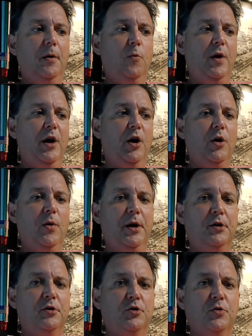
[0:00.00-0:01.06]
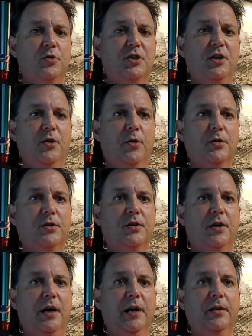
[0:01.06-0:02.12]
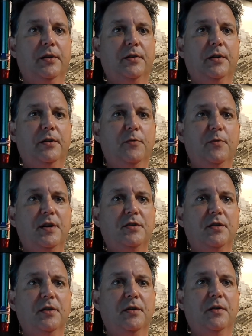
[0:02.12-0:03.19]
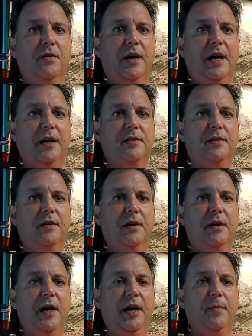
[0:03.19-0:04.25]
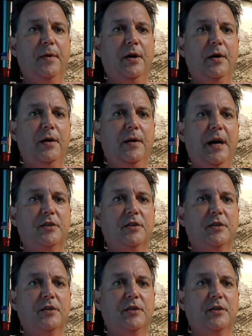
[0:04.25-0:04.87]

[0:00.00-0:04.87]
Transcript: We are going to Syros Island, and the reason that Azamara